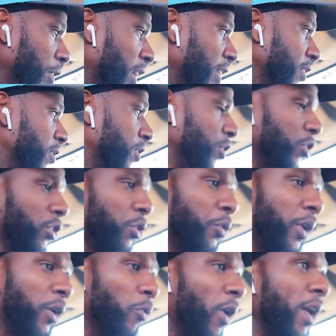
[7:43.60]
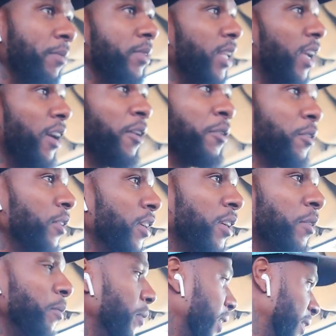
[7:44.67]
vents. Just quick wipe down.
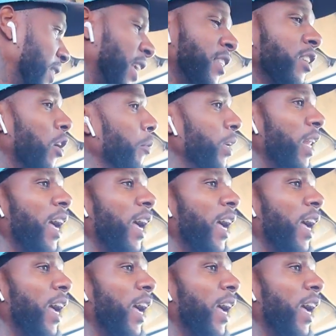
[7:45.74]
And if they tell me